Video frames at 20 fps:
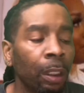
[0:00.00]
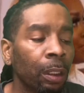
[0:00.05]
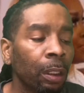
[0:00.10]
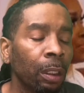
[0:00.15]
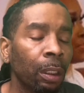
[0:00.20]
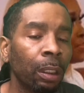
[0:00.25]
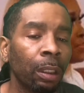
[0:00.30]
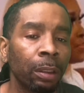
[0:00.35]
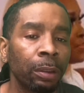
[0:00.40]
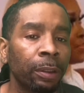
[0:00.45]

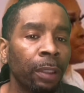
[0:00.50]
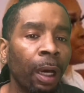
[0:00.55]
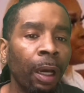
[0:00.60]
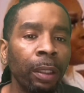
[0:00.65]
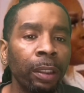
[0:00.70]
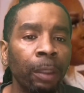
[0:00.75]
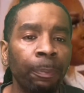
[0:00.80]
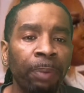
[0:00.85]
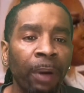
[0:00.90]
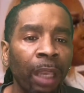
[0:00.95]

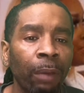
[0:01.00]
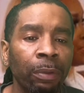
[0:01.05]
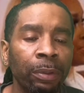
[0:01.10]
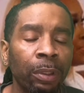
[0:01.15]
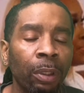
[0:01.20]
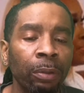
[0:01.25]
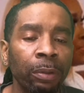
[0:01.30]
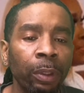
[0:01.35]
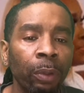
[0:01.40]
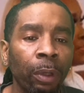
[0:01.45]
Talia probably was
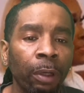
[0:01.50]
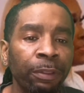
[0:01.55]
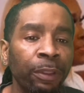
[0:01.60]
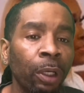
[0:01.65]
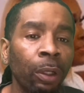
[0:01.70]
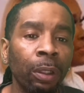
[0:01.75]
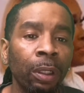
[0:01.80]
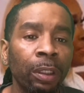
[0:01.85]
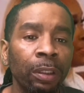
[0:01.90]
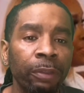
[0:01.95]
going to throw the
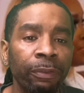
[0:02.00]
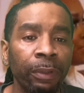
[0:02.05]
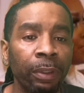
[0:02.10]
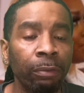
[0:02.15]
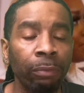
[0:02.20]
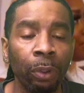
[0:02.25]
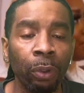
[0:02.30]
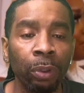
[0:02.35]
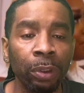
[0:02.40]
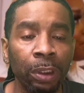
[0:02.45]
thorns from the
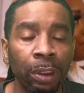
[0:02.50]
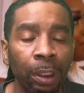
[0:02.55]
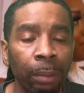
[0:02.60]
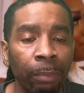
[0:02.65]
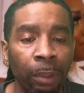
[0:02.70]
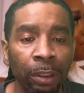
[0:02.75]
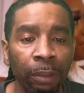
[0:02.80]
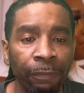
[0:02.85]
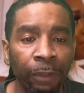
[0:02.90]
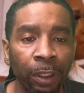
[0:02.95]
rose in the
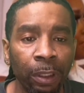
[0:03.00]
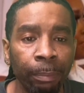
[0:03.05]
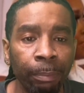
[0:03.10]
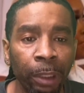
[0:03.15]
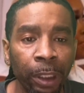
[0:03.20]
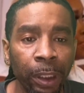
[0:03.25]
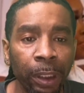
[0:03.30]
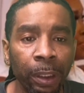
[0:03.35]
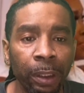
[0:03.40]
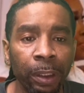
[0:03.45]
motherfucking
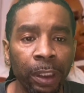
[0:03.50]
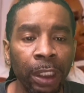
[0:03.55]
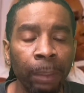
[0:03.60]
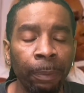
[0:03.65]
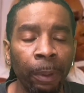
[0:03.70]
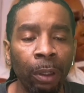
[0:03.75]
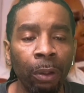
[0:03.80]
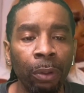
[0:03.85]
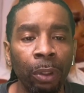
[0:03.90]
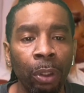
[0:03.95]
bucket and keep
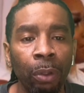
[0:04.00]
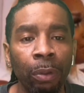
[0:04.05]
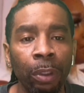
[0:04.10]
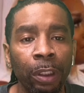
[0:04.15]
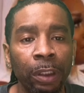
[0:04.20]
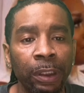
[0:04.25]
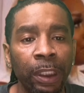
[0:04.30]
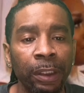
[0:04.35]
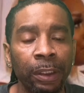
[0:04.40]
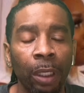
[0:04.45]
on going.
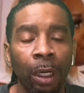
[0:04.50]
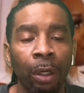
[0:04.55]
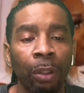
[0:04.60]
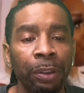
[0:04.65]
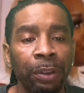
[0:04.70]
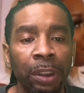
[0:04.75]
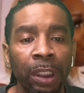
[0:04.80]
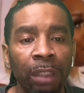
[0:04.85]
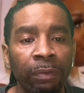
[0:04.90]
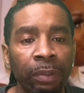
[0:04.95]
Because that's all
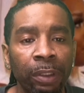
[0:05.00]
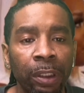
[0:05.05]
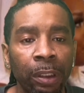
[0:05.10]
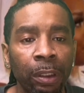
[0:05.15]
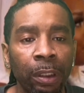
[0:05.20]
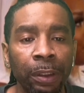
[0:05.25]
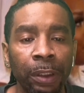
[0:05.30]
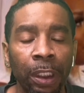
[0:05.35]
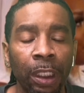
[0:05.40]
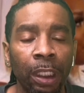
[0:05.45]
she ever
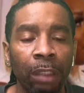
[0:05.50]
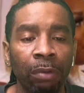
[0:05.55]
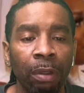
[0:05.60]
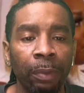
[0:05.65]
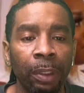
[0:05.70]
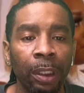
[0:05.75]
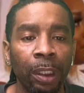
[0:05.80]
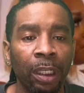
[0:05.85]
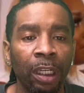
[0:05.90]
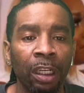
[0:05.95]
does anyway
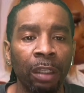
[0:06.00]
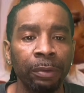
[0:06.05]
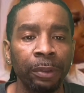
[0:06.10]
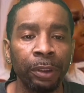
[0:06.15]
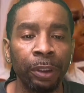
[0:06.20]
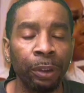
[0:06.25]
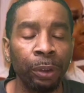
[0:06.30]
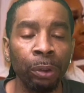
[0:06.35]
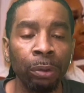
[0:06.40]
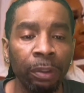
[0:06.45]
when it comes to
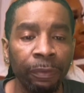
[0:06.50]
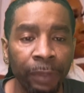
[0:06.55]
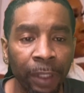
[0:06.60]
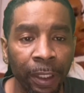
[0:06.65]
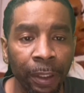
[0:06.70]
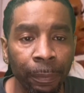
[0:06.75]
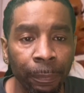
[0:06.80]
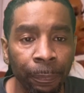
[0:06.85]
the two of them.